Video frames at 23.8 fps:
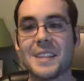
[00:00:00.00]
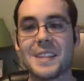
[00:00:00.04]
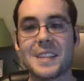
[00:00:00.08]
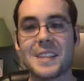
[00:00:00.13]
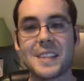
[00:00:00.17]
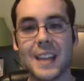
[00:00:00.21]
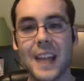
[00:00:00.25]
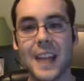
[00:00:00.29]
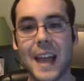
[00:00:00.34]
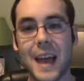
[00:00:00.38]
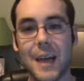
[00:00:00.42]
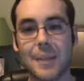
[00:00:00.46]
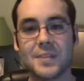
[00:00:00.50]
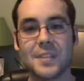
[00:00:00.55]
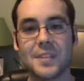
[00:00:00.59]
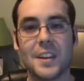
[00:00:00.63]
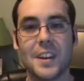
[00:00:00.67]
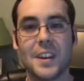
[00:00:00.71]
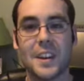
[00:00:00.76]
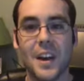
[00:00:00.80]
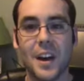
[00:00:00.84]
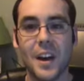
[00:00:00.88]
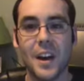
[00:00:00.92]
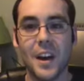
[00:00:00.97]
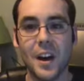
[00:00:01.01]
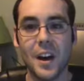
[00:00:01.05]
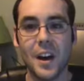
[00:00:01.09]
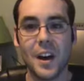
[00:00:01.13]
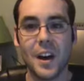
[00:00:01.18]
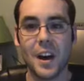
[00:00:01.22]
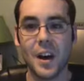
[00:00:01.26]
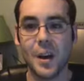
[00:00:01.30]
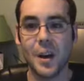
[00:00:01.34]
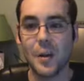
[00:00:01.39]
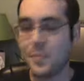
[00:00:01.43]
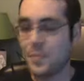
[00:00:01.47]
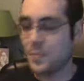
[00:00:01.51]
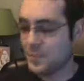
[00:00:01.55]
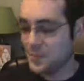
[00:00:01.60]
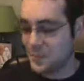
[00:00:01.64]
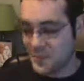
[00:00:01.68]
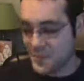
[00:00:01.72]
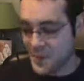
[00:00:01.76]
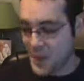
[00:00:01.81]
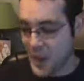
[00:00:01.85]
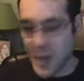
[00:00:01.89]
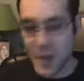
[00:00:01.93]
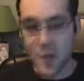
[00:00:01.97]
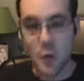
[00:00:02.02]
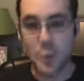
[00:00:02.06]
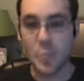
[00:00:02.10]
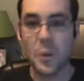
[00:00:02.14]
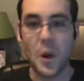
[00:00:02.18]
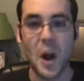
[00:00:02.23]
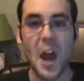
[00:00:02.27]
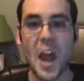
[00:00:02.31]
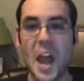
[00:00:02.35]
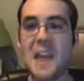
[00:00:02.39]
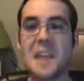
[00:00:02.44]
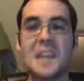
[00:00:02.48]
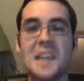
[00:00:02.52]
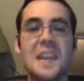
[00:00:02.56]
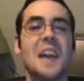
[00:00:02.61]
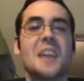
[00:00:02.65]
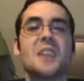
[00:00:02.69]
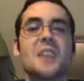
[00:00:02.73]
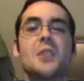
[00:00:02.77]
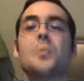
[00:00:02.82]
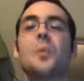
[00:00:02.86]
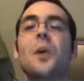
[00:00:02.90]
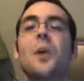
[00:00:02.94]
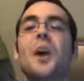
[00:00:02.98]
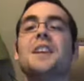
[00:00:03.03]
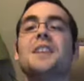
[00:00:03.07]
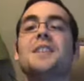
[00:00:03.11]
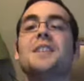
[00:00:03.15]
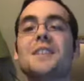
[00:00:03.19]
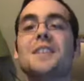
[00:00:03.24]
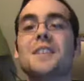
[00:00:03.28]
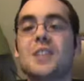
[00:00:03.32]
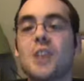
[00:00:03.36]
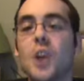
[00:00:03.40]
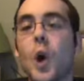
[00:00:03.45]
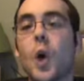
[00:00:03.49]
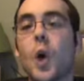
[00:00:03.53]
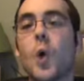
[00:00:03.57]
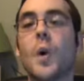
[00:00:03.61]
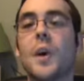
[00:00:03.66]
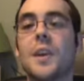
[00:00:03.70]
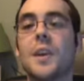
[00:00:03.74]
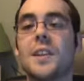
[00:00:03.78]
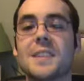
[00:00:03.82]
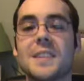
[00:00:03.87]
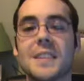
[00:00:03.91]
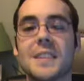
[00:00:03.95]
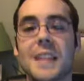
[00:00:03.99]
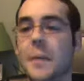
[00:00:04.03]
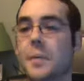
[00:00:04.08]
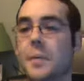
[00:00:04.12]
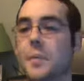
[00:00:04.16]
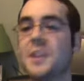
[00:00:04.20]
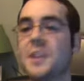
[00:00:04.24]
slapped uh, Daniel Bryan, Daniel Bryan still wouldn't slap him.